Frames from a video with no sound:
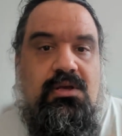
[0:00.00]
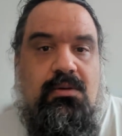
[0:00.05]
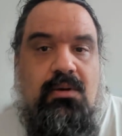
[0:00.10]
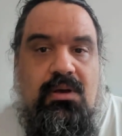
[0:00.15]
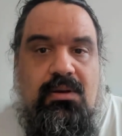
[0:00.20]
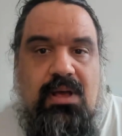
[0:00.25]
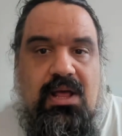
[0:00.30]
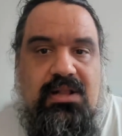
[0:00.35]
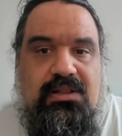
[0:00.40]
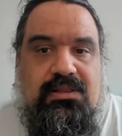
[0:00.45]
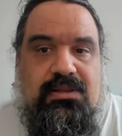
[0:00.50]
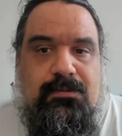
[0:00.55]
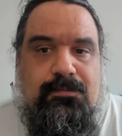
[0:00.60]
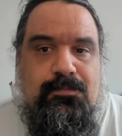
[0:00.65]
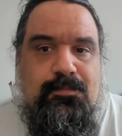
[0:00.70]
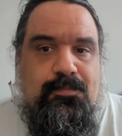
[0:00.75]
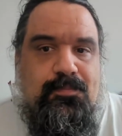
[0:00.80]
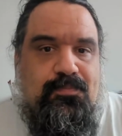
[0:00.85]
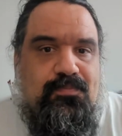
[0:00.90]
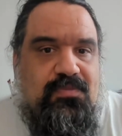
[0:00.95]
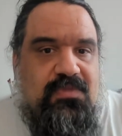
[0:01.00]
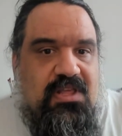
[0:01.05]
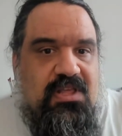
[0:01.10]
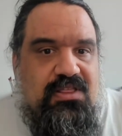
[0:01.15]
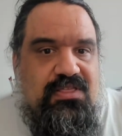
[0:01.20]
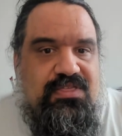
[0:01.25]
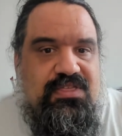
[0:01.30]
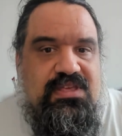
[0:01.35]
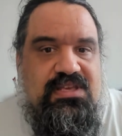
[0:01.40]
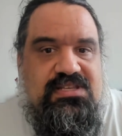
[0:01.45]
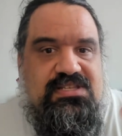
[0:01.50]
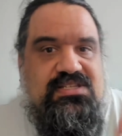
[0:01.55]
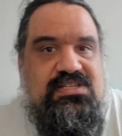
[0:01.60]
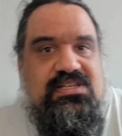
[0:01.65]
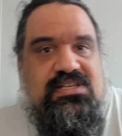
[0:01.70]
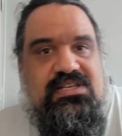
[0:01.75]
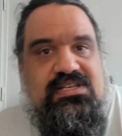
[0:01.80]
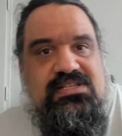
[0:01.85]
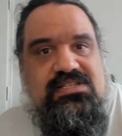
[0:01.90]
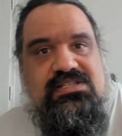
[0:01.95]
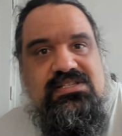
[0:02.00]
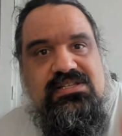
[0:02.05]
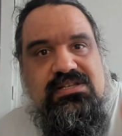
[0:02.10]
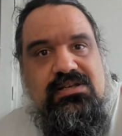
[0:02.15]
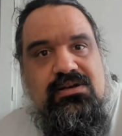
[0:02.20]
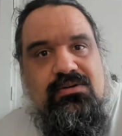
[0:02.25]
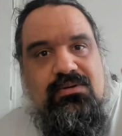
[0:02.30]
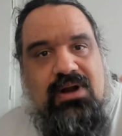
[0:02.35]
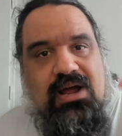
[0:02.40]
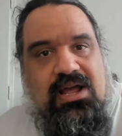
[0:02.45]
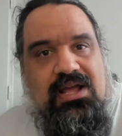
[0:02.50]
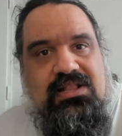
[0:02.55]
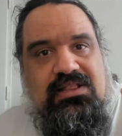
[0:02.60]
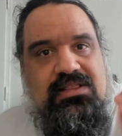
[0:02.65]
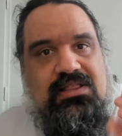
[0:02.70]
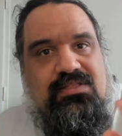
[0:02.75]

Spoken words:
And this is right.